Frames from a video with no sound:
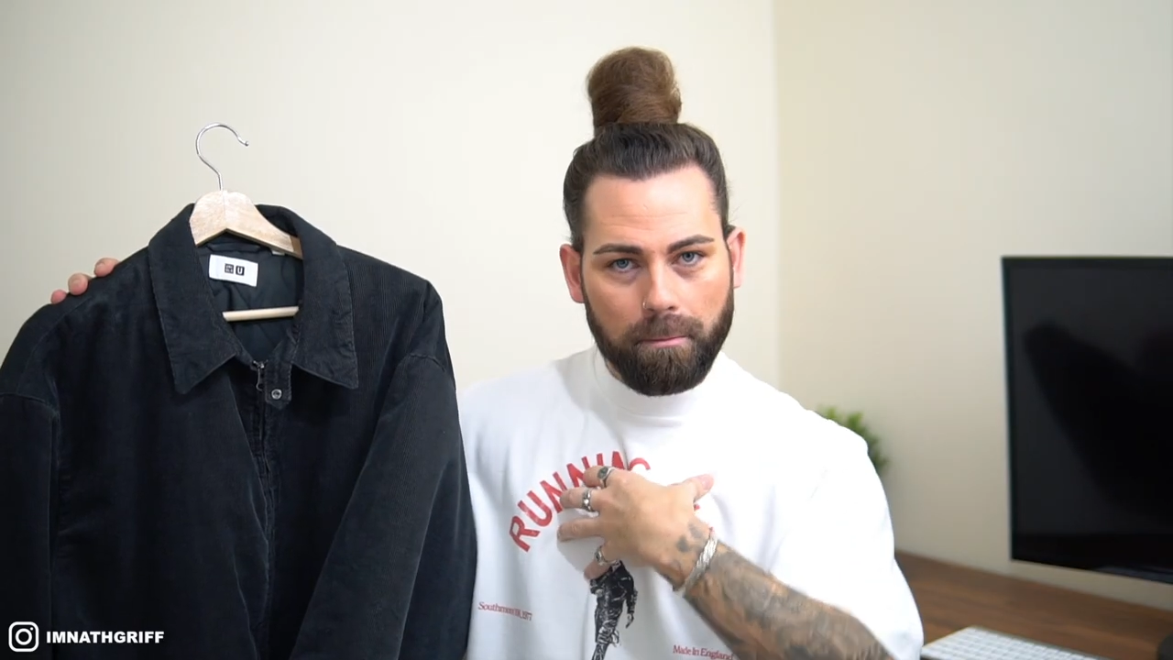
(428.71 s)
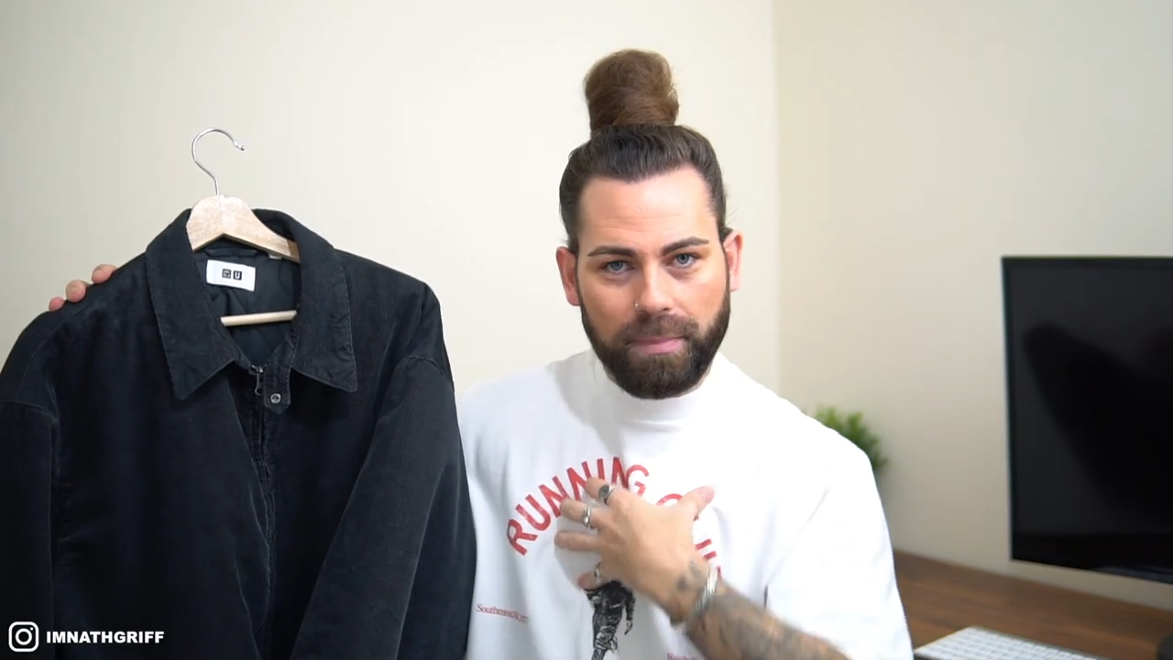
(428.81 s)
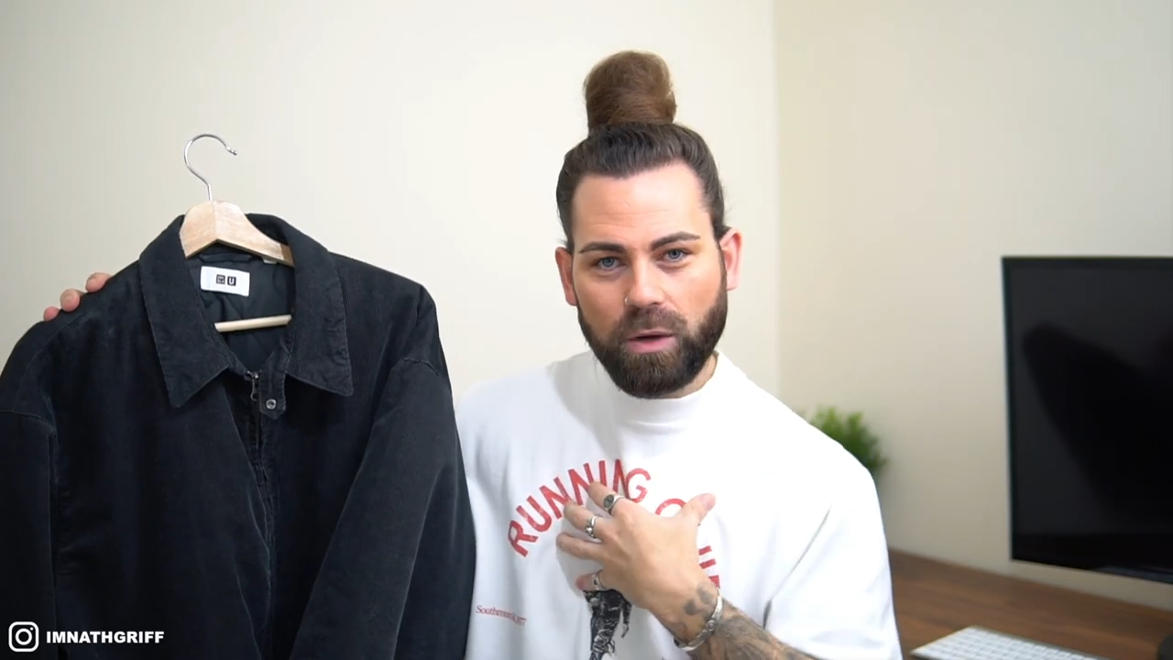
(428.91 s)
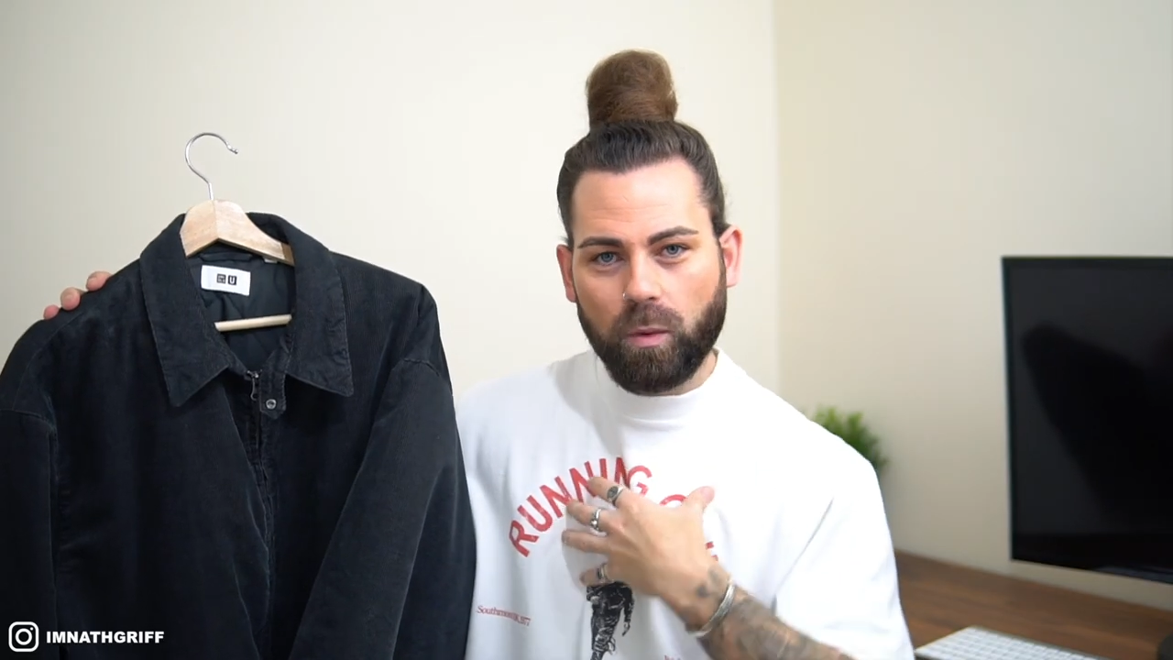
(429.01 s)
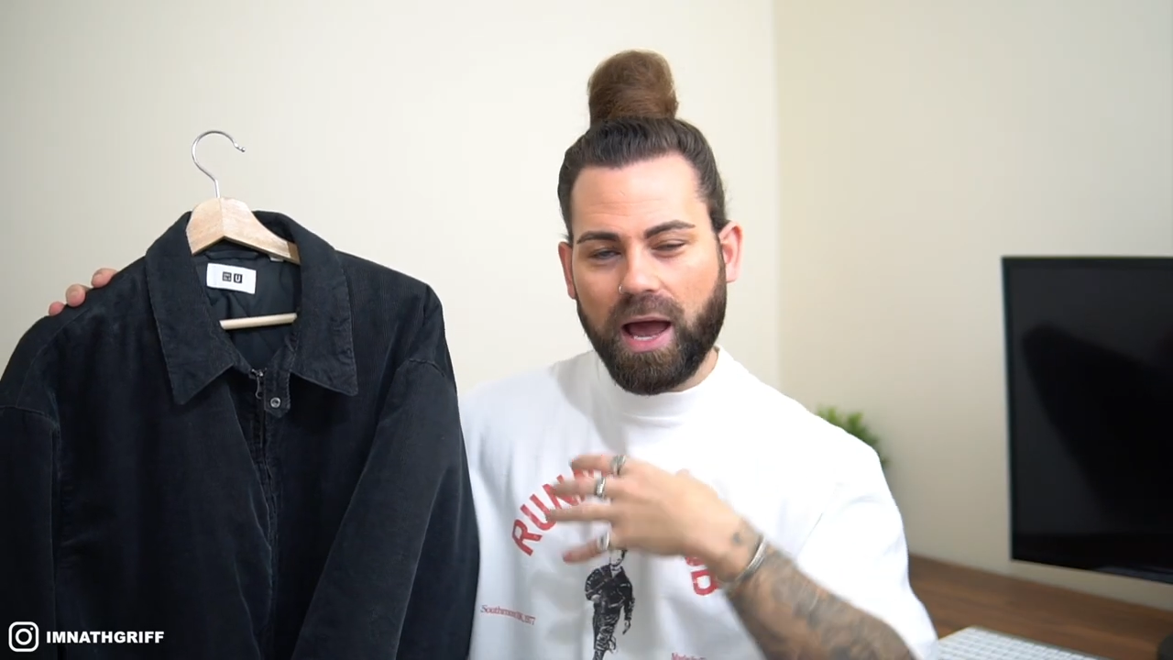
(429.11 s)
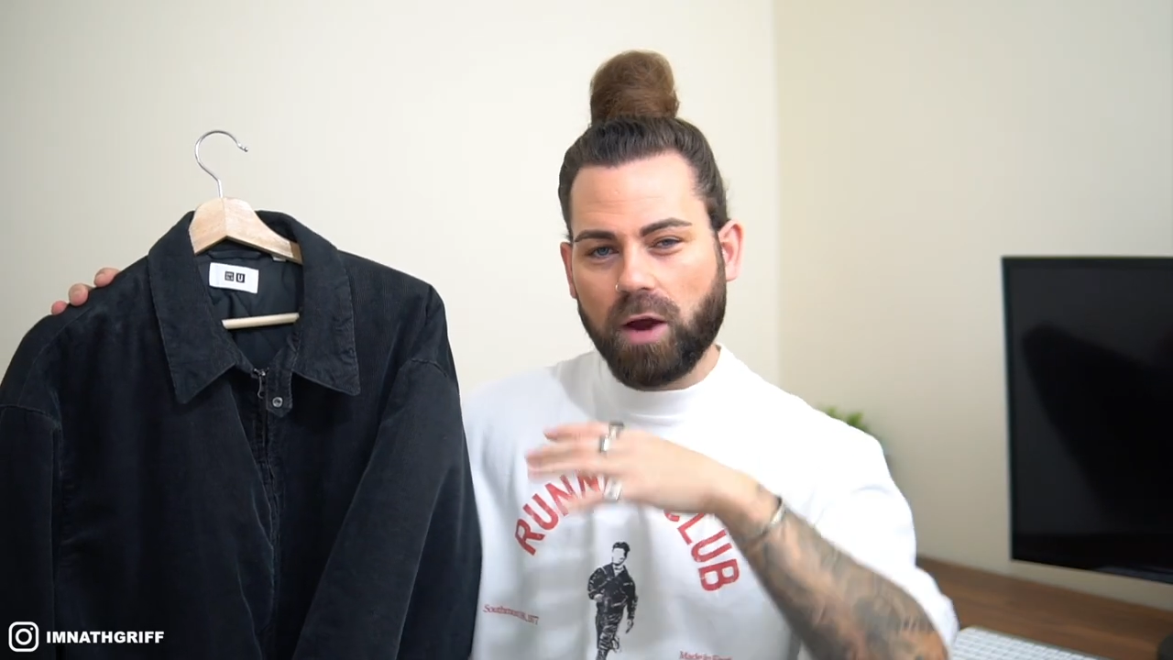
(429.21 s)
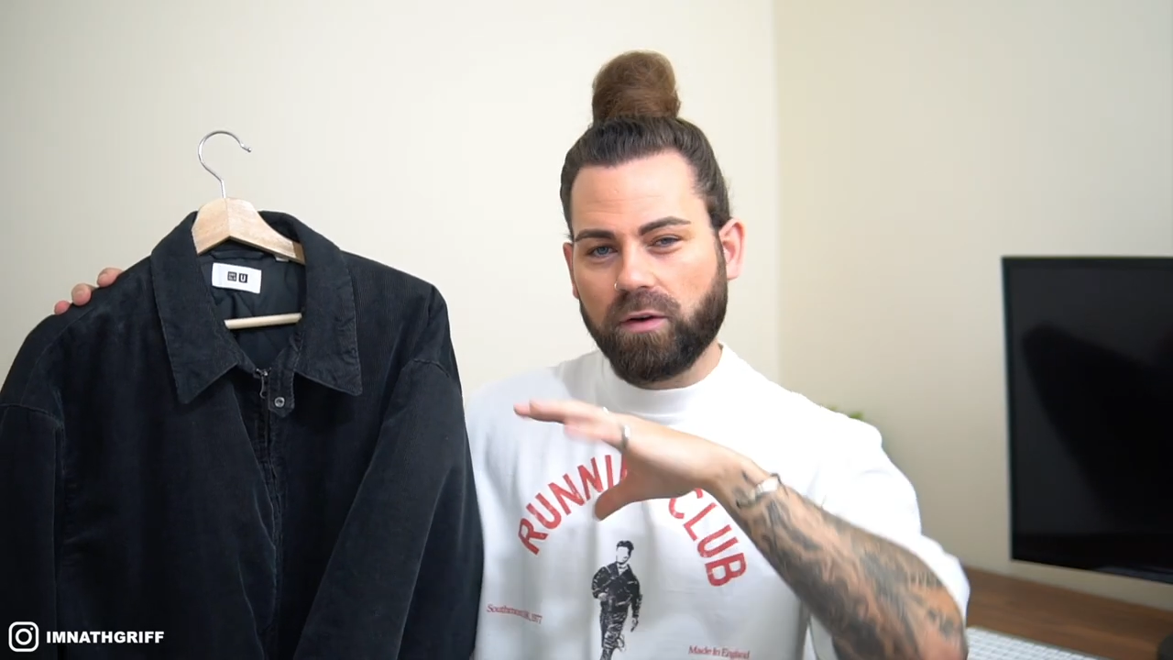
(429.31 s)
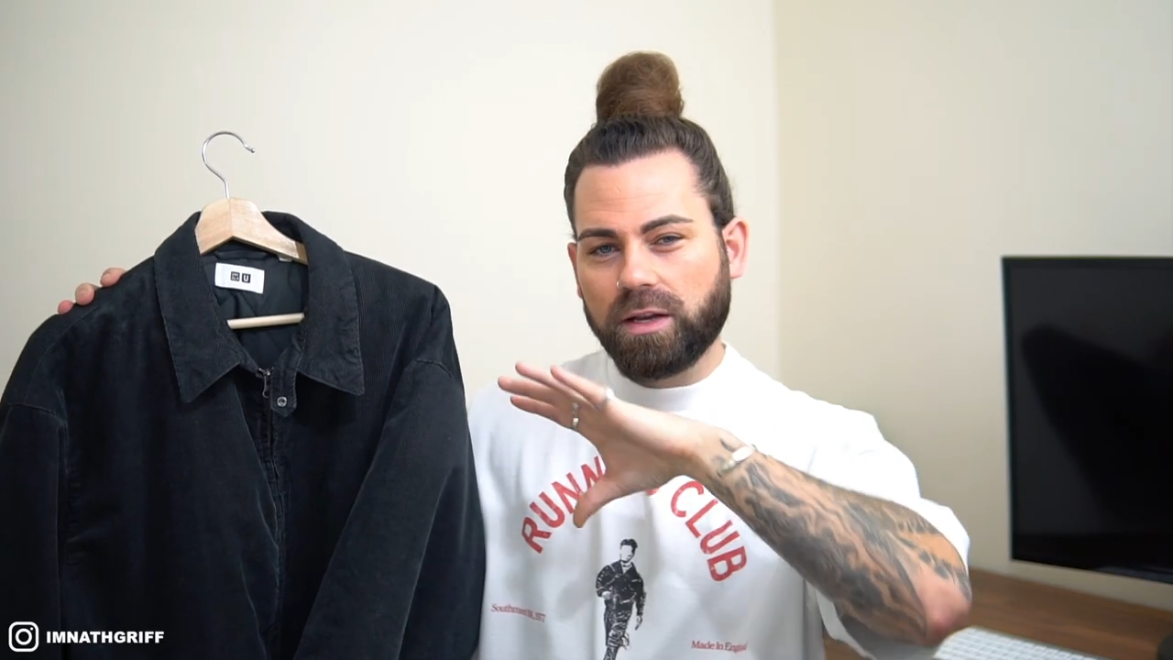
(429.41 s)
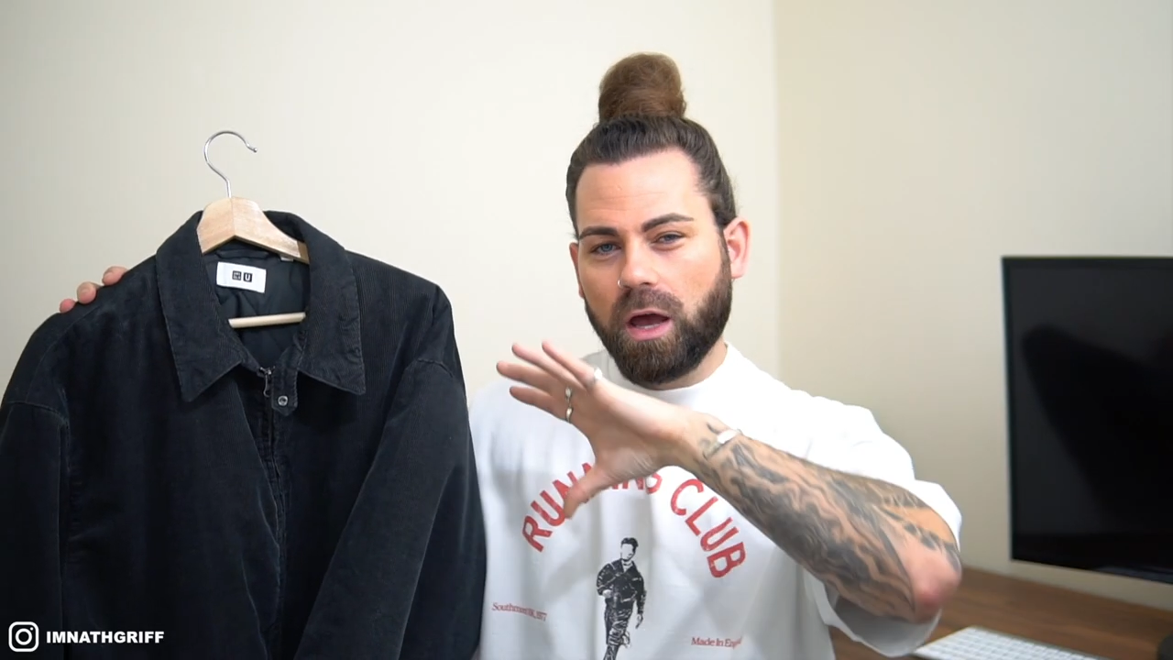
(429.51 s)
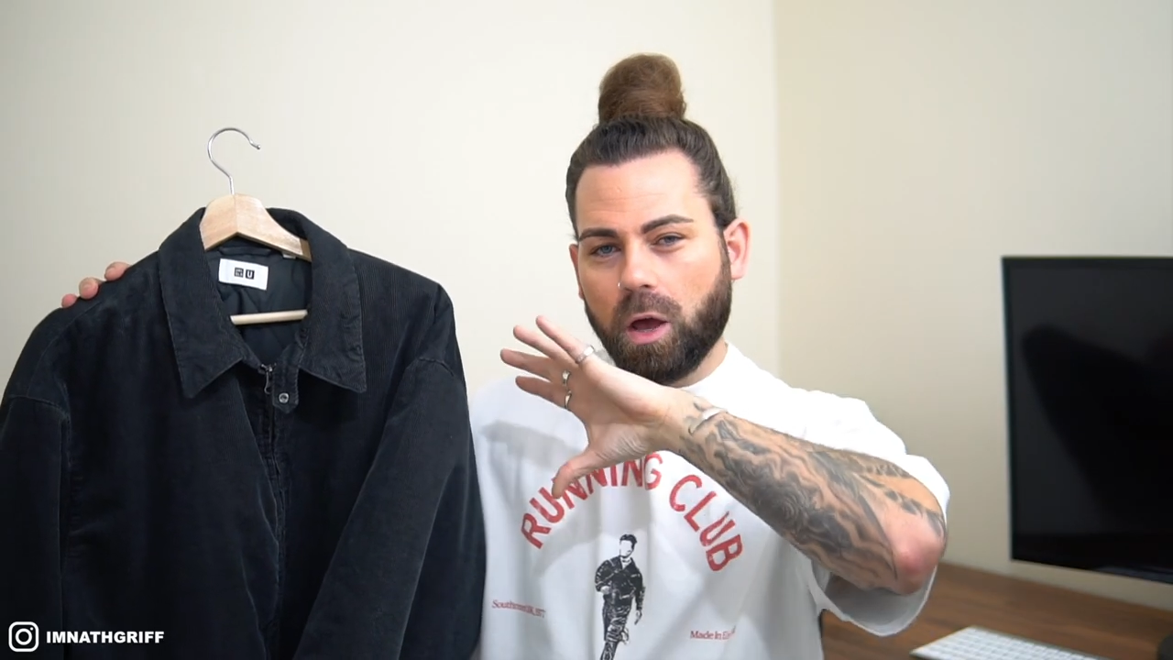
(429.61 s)
be
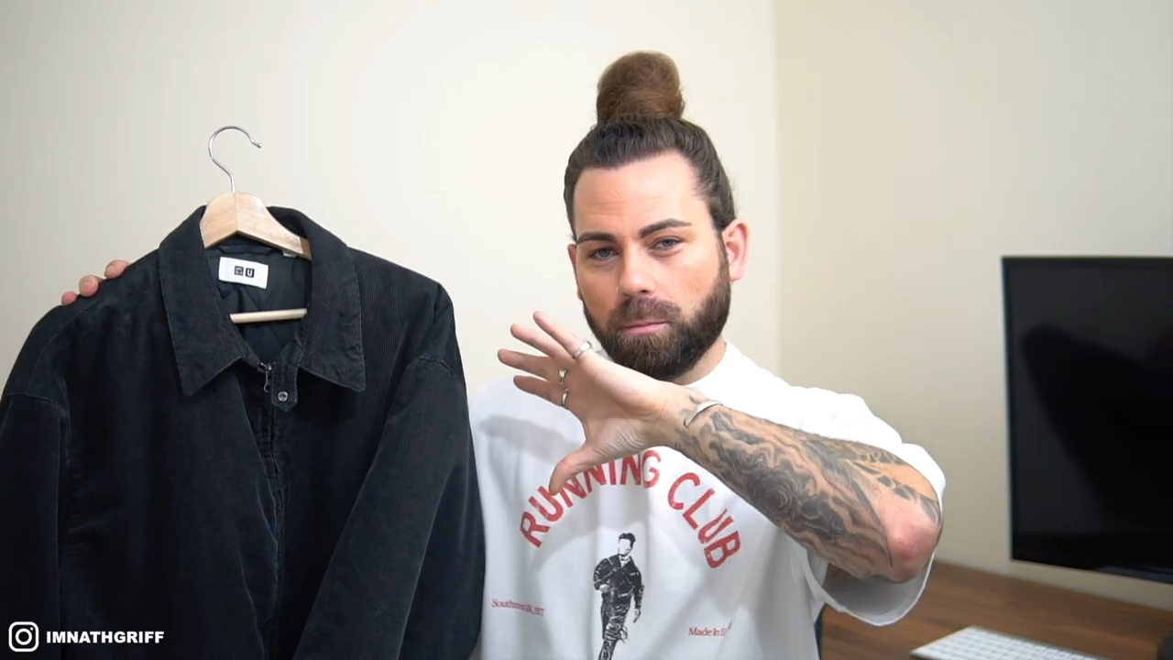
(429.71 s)
wearing